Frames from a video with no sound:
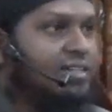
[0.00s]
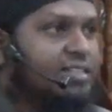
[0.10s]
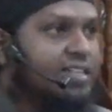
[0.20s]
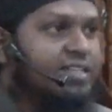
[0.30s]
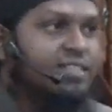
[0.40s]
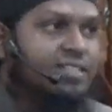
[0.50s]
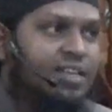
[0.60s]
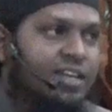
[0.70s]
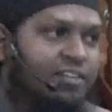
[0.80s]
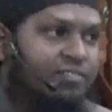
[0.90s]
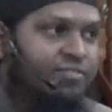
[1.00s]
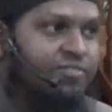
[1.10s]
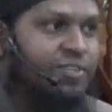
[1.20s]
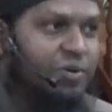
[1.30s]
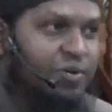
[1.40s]
says,
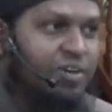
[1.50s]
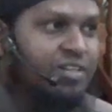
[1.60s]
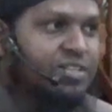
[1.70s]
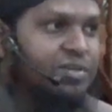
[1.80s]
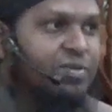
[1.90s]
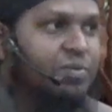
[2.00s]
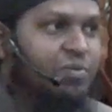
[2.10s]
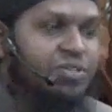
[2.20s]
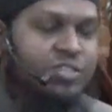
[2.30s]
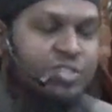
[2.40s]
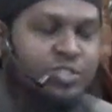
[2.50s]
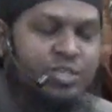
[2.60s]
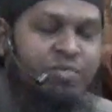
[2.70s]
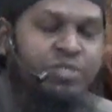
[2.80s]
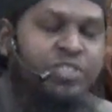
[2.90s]
if the earth was to
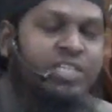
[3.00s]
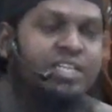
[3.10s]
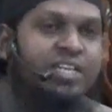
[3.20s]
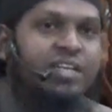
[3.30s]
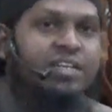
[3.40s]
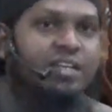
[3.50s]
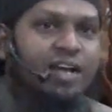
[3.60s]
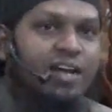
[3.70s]
stop shaking